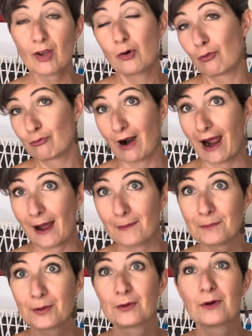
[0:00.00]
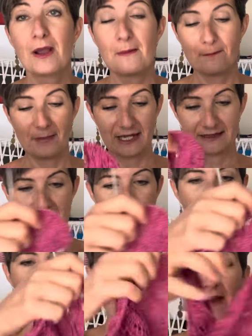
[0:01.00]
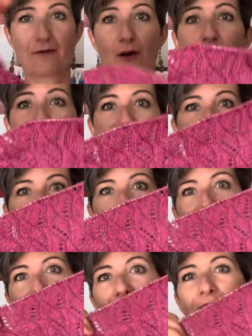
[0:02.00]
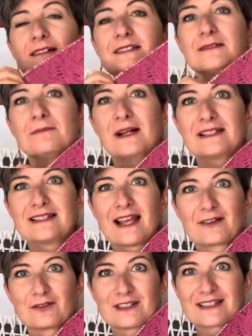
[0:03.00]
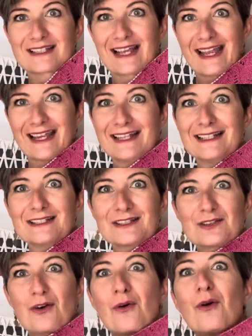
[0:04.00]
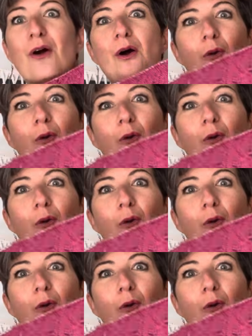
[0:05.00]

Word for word: or wrap but I have only just started my second skein so